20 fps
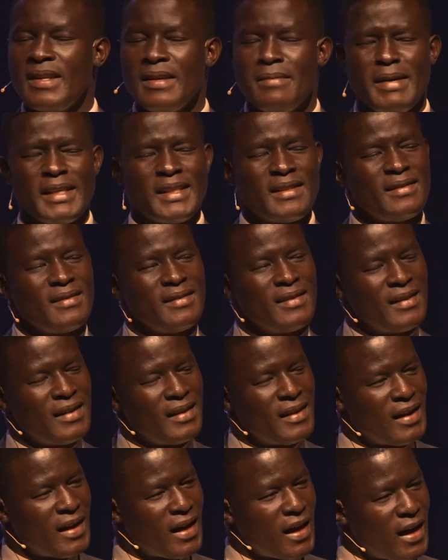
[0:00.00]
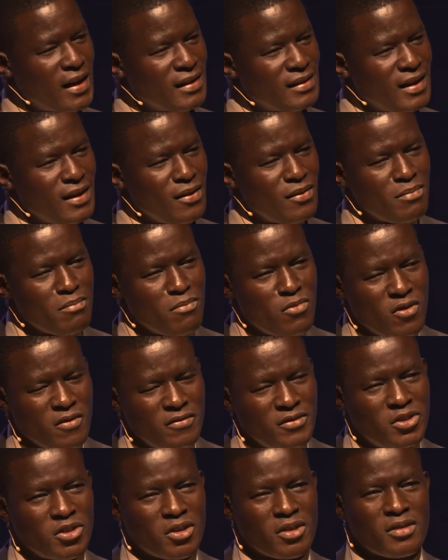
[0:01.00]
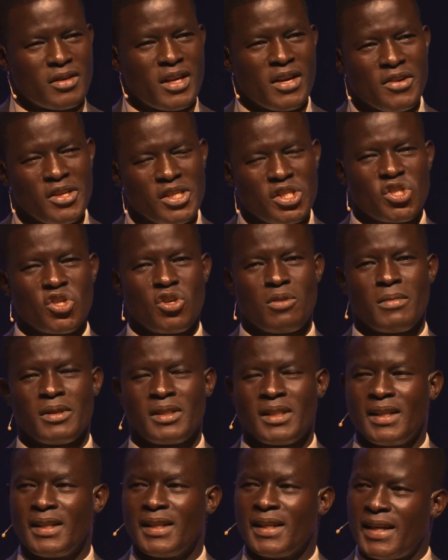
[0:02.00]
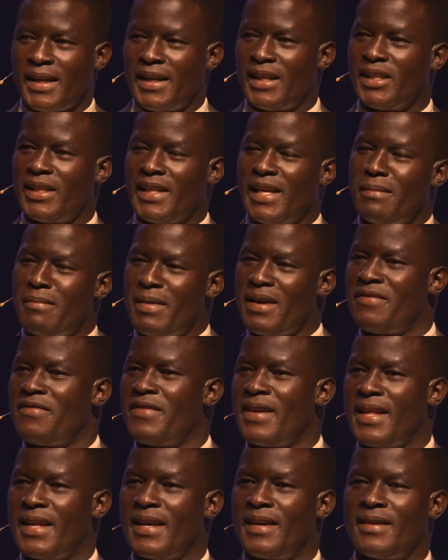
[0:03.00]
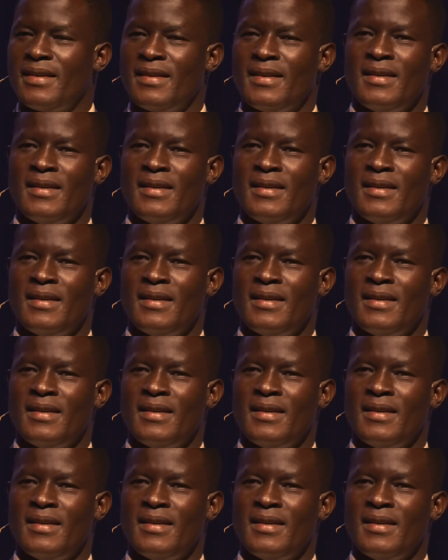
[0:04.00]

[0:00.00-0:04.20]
But as I moved on, I reached home, I said, can I tell my father?